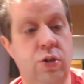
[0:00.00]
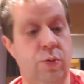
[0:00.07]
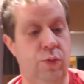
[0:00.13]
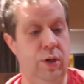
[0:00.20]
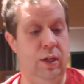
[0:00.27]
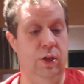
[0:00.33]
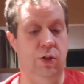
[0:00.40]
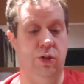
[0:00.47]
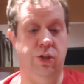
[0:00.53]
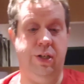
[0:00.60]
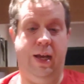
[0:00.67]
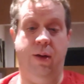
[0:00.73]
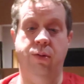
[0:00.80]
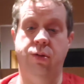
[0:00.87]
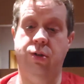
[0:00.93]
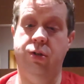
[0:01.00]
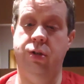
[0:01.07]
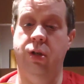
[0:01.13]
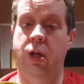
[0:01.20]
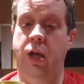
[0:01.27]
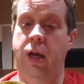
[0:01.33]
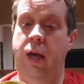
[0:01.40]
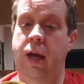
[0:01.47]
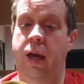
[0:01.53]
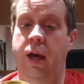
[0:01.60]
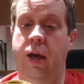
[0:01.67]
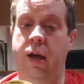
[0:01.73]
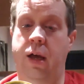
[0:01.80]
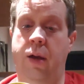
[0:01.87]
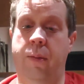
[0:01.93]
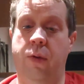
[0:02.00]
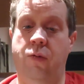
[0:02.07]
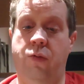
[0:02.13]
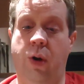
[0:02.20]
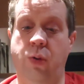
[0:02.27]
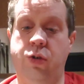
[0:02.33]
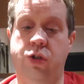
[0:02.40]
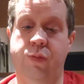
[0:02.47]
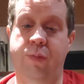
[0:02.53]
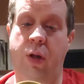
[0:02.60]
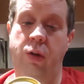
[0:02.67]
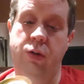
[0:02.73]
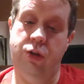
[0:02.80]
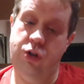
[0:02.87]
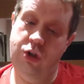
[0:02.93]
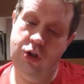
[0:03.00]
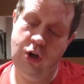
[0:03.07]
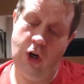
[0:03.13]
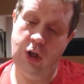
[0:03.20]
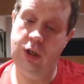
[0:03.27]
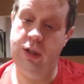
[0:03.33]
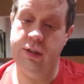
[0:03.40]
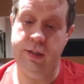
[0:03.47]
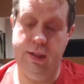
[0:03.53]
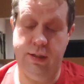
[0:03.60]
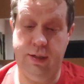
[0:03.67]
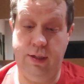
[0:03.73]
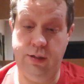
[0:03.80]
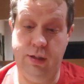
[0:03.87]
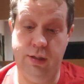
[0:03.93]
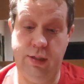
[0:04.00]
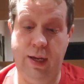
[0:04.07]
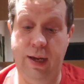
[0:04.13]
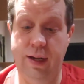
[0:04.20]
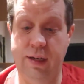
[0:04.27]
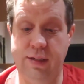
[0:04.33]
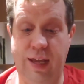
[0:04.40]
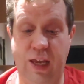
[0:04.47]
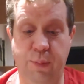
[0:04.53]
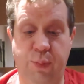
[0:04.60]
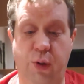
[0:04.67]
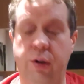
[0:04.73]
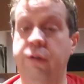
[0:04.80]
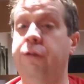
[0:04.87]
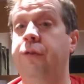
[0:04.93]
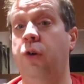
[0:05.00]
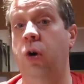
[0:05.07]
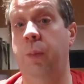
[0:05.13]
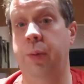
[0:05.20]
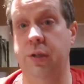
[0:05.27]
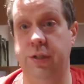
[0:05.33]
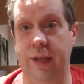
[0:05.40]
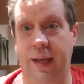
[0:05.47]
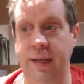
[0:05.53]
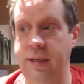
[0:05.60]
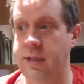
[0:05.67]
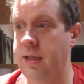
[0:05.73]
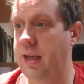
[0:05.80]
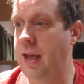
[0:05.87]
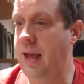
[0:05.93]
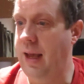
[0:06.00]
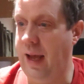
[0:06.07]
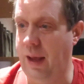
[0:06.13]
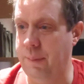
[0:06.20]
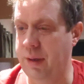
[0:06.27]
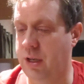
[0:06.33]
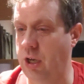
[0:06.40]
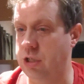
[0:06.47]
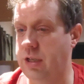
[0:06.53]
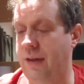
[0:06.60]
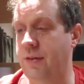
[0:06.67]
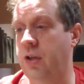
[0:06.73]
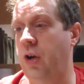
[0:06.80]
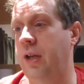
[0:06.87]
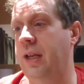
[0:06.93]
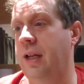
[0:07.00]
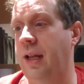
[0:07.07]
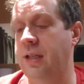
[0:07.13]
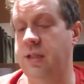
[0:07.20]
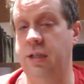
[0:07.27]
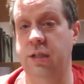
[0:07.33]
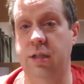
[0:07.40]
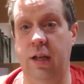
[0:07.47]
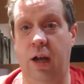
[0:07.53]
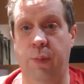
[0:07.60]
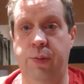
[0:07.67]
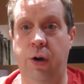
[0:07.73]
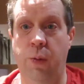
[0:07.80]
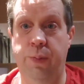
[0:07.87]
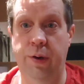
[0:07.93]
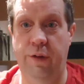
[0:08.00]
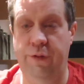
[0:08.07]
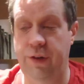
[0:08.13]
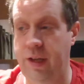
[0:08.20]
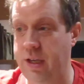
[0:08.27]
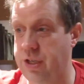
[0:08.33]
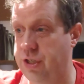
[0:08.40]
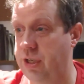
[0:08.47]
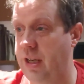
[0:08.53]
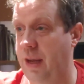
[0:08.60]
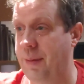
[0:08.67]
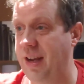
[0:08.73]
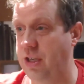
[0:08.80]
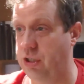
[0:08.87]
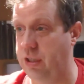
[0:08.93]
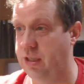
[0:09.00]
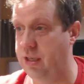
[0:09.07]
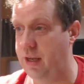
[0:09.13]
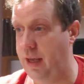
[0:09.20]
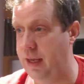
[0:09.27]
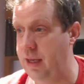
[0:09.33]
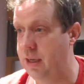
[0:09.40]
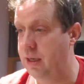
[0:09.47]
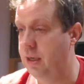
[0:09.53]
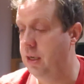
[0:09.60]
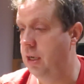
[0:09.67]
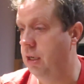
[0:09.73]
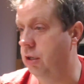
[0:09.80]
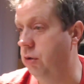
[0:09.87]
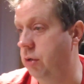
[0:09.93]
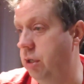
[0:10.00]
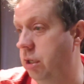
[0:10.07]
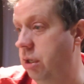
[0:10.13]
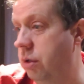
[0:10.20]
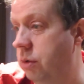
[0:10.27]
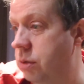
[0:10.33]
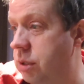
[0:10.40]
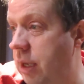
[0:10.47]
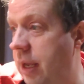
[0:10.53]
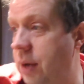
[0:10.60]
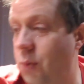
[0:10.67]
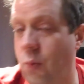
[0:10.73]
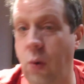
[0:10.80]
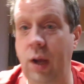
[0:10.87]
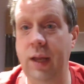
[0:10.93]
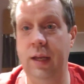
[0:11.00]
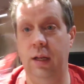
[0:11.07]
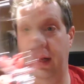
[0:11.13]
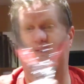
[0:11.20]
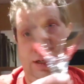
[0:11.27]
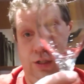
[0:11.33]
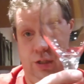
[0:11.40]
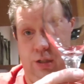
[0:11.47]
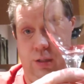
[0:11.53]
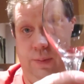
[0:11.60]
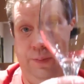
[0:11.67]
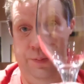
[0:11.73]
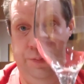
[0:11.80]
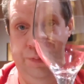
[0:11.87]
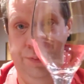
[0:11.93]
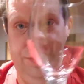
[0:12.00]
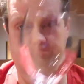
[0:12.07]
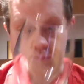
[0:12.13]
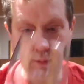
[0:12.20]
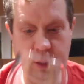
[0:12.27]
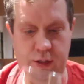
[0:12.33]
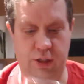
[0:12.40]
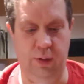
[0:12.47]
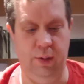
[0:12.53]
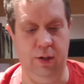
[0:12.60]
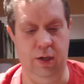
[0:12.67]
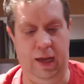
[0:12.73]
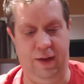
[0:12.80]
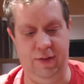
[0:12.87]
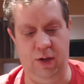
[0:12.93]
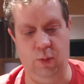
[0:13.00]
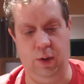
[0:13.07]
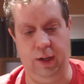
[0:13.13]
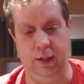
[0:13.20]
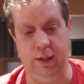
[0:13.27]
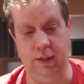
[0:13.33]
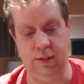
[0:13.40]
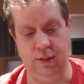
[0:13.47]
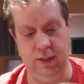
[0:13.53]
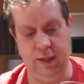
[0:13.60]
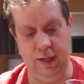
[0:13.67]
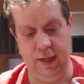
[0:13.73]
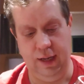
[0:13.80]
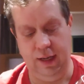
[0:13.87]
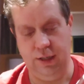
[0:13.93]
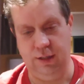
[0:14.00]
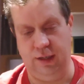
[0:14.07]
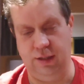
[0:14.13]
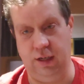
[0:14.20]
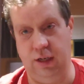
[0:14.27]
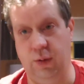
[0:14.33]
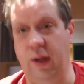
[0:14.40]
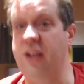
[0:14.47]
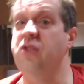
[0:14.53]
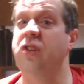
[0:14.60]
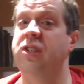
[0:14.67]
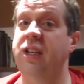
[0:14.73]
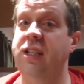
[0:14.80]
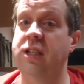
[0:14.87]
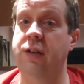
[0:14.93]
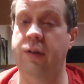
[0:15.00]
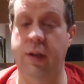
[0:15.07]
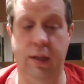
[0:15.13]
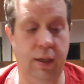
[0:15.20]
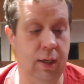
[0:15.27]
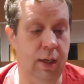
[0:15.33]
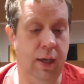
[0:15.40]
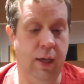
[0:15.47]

some really good stouts. Roast malt chocolate, it says on the side. It's 8.4%. And because I haven't got any glasses that are appropriate for this, I'm actually today going to use a wine glass. So we're going to have it in a wine glass. So that's quite interesting, isn't it, really?